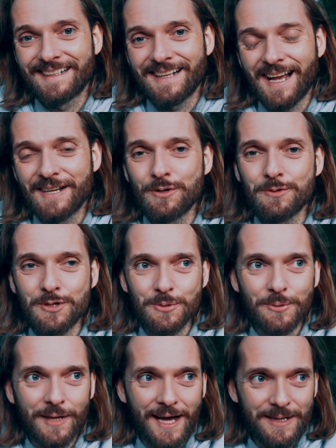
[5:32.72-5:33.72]
And you
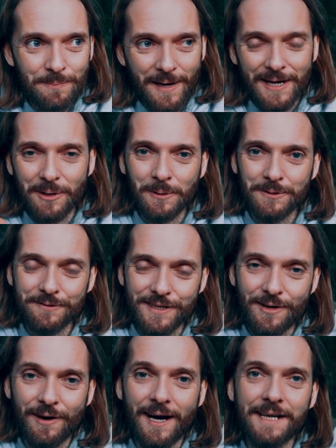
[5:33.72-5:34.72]
do that by altering
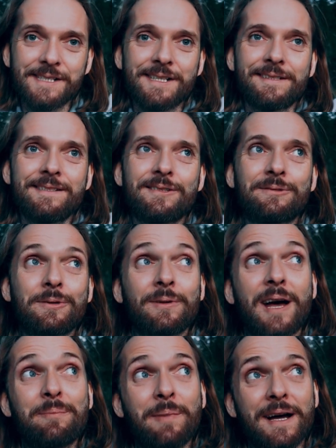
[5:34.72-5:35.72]
your actions, you do
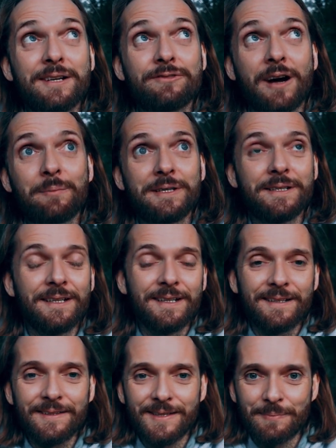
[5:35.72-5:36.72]
that by grabbing
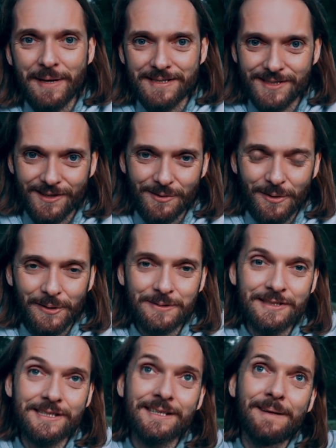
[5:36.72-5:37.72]
the best
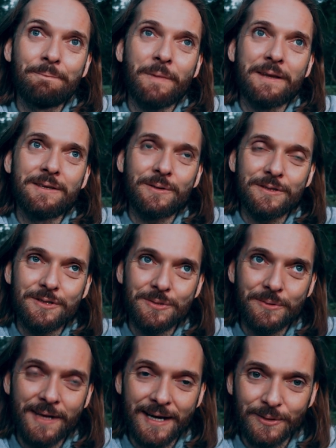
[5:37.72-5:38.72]
thoughts, and you can
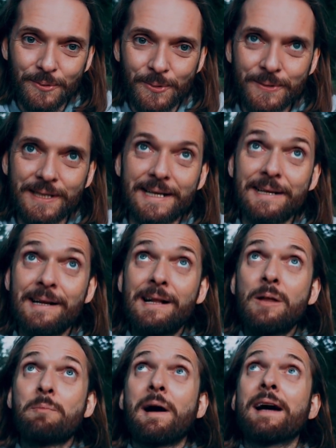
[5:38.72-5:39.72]
do that only
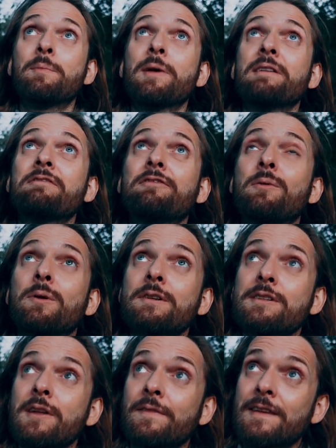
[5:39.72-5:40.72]
by being
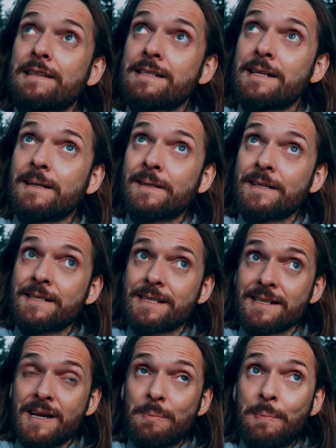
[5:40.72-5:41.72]
focused on the stillness
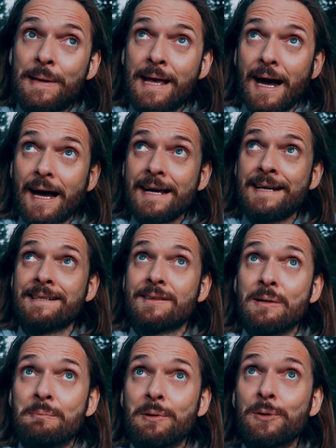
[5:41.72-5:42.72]
behind,
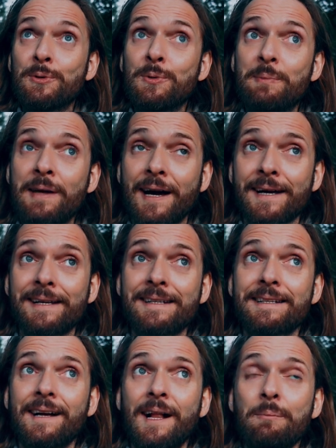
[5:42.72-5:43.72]
the blue
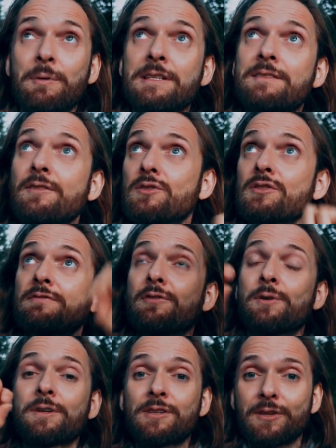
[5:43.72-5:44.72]
behind. Because if you're just
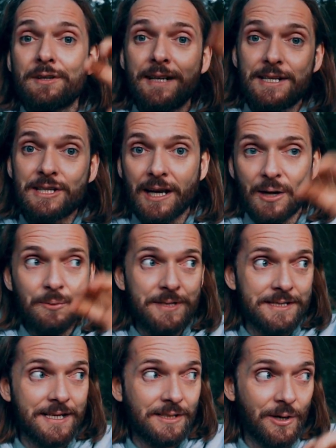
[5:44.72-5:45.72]
focused on each cloud
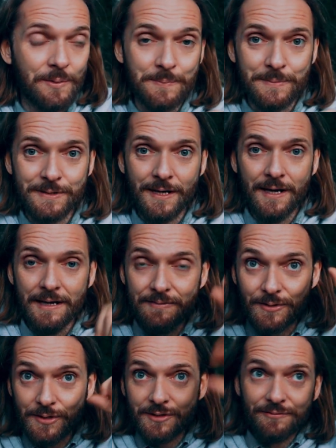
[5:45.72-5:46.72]
as it comes, if
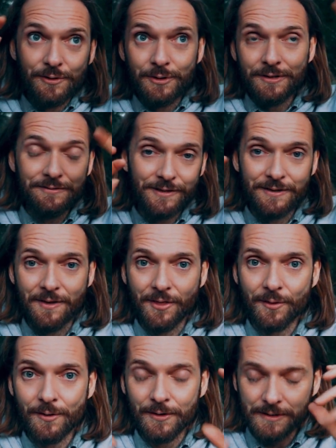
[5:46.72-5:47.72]
you're just focused on
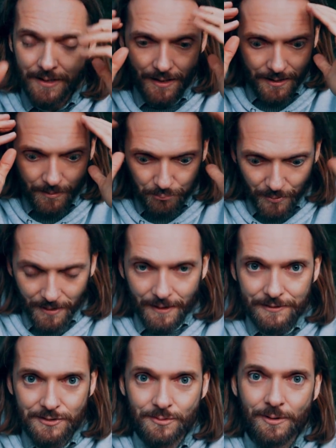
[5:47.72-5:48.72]
thought,
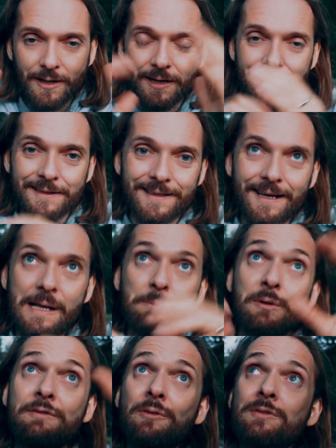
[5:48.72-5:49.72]
it's so hard.
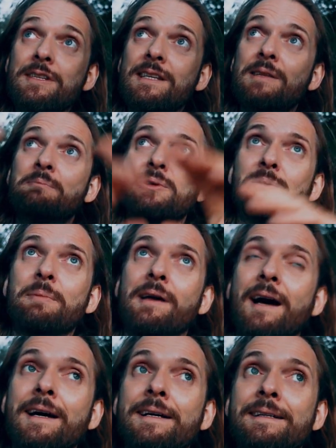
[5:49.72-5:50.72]
But if you see the blue
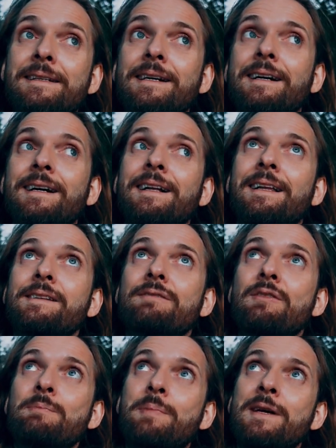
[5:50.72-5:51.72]
behind, it's
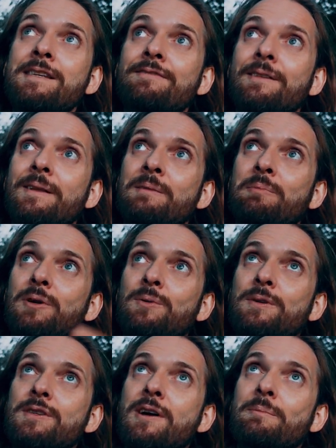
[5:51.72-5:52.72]
very peaceful. The blue
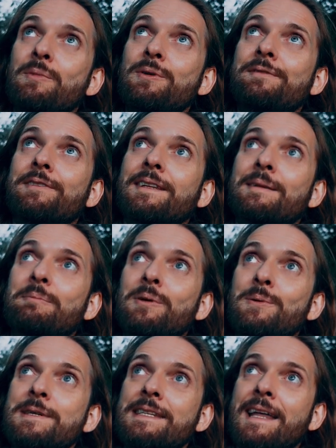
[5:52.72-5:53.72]
is not moving, the
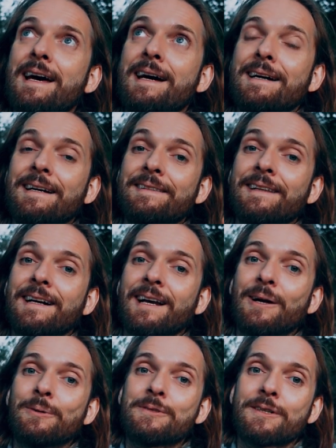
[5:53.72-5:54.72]
blue is there, and the
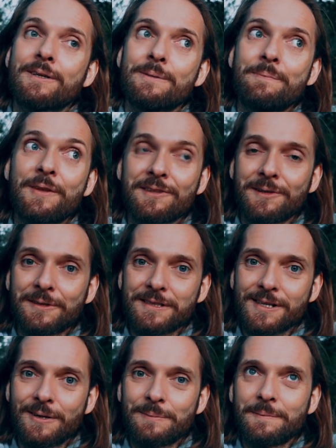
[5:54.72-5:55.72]
clouds come, the thoughts
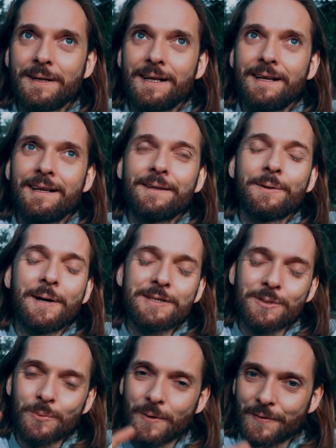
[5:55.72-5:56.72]
come. No, I
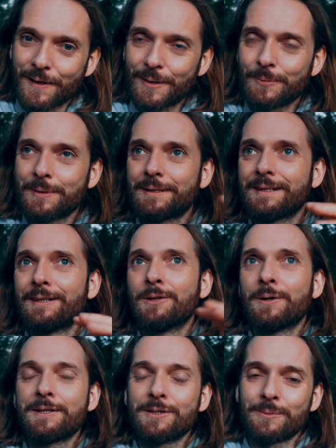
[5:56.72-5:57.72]
don't want that one.
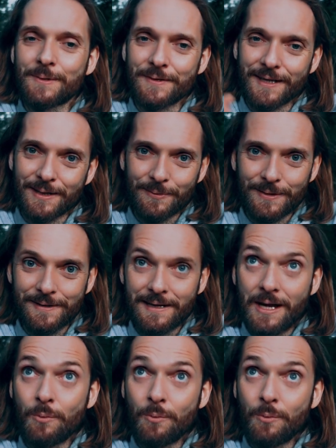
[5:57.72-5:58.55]
No, I don't want that one.